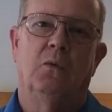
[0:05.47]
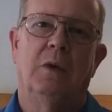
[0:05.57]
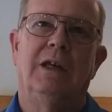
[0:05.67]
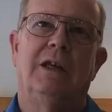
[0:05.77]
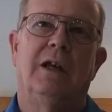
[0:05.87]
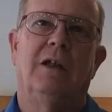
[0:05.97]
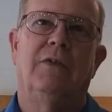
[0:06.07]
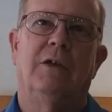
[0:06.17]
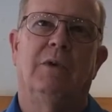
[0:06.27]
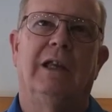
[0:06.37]
retail
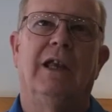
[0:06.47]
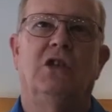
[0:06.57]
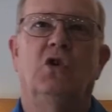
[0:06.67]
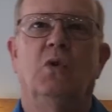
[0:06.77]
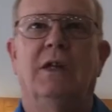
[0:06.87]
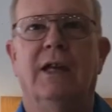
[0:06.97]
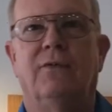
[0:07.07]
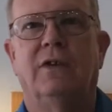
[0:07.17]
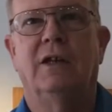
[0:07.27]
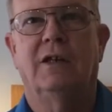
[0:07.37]
that relates to
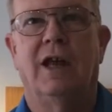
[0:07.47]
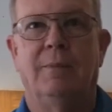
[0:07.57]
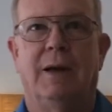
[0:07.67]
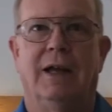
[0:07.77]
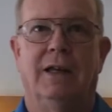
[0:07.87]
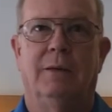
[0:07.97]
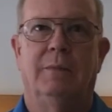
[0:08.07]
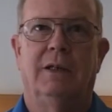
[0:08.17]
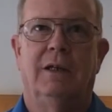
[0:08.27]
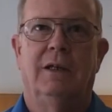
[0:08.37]
gift type
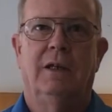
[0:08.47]
items,